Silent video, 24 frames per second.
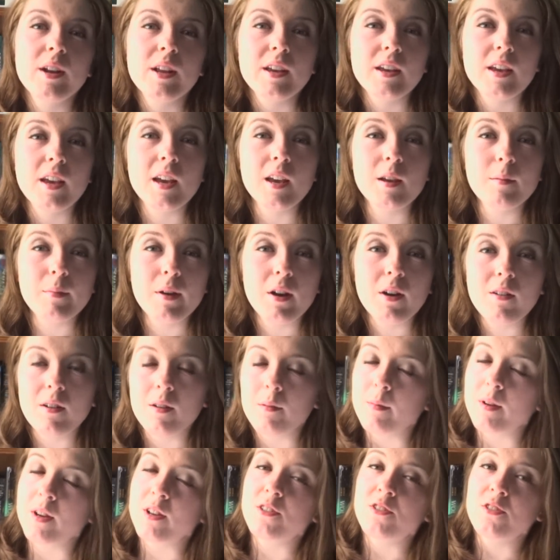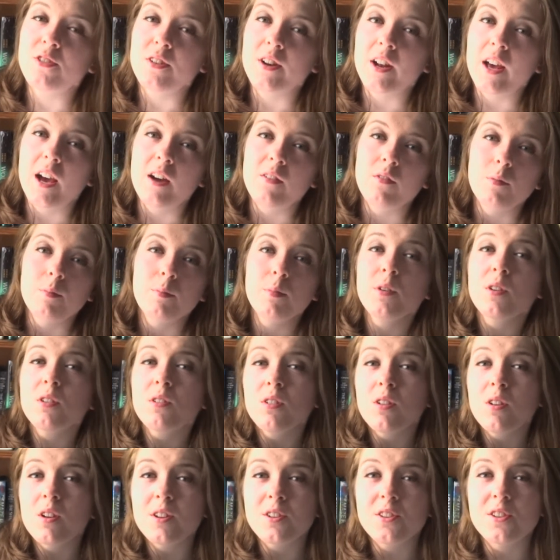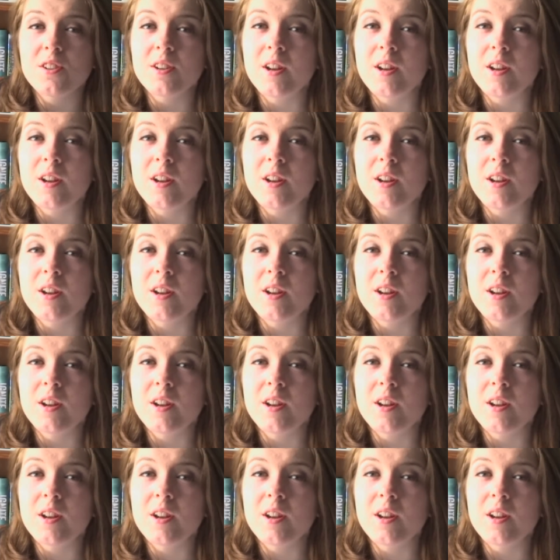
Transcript: it came out, I made sure to have a book launch,